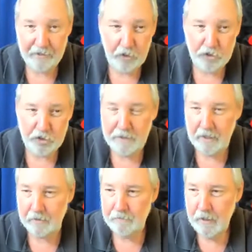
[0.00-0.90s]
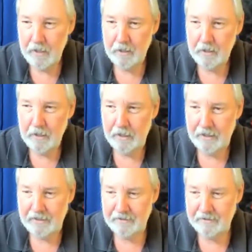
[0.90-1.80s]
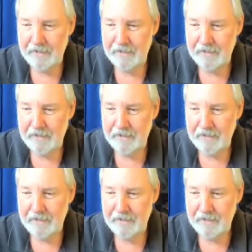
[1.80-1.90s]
There used to be a uh,